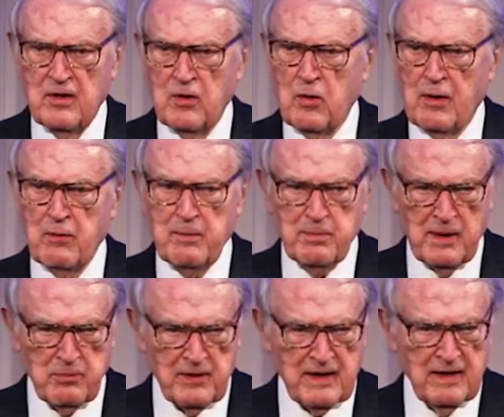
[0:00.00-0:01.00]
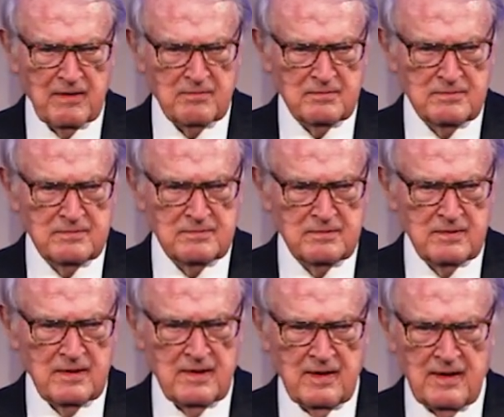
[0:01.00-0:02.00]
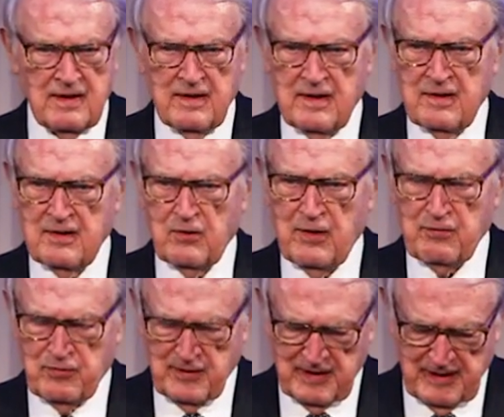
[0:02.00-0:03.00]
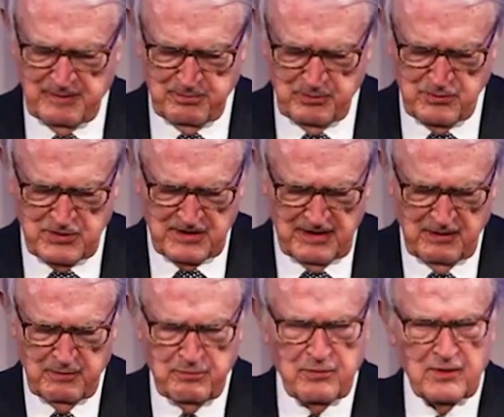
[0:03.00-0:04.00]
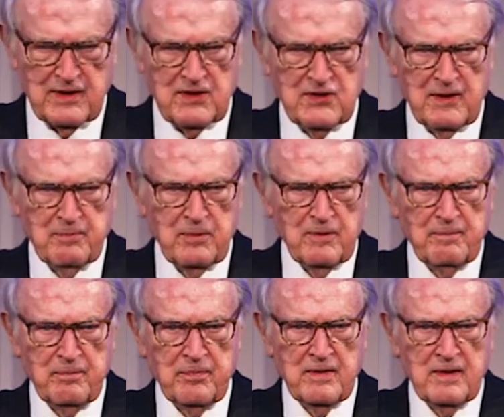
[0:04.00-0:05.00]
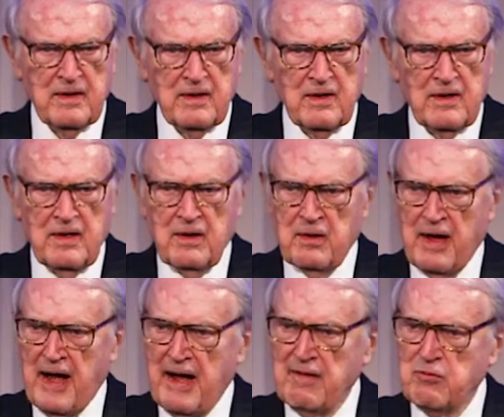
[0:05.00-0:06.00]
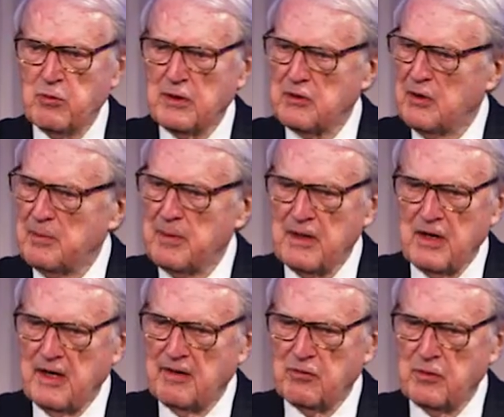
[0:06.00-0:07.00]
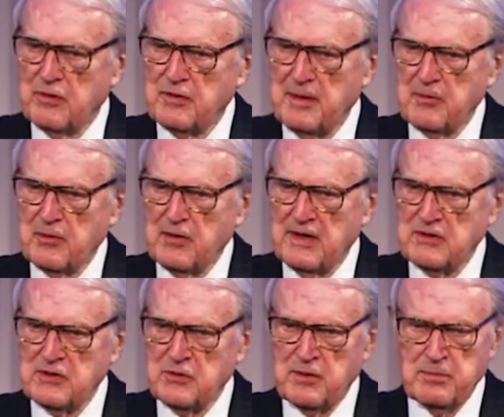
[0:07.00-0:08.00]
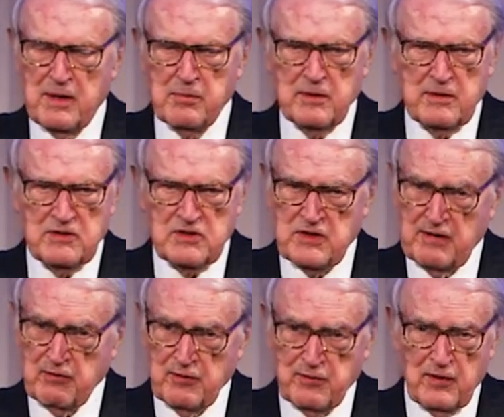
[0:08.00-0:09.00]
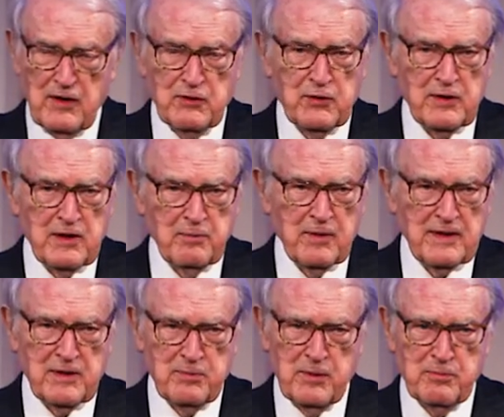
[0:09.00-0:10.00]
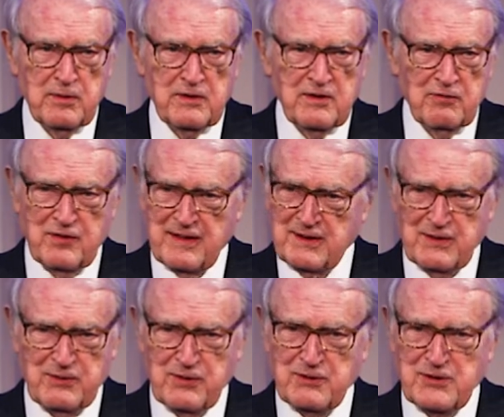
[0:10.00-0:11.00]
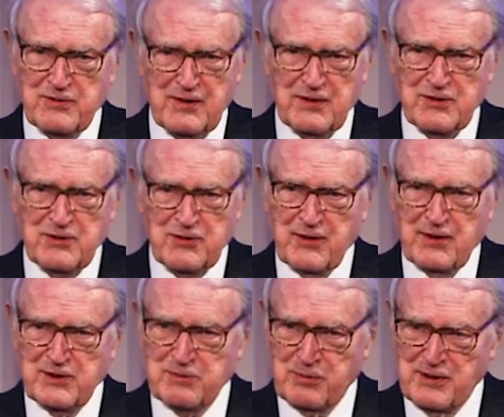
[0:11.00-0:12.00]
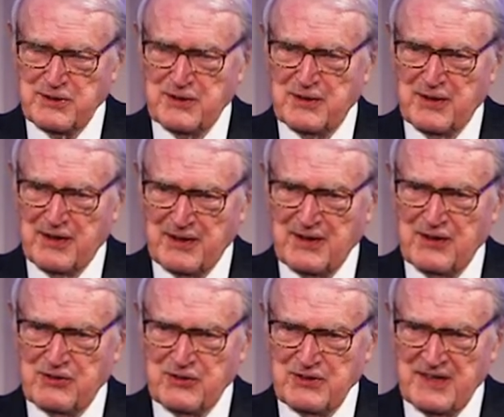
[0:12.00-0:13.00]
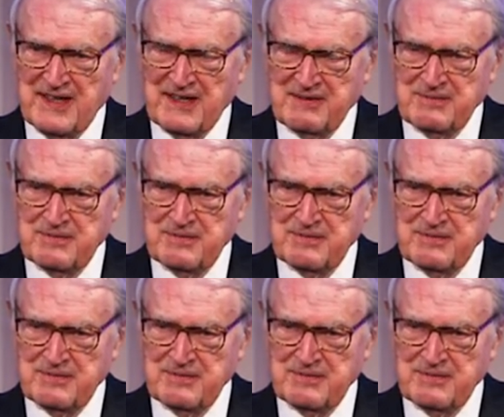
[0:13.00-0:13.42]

who are Republican. A great friend like Bruce Gelb, for example. I've worked all my life with Democrats and Republicans, never faltering in my commitment to Franklin Roosevelt as the greatest president our country's had.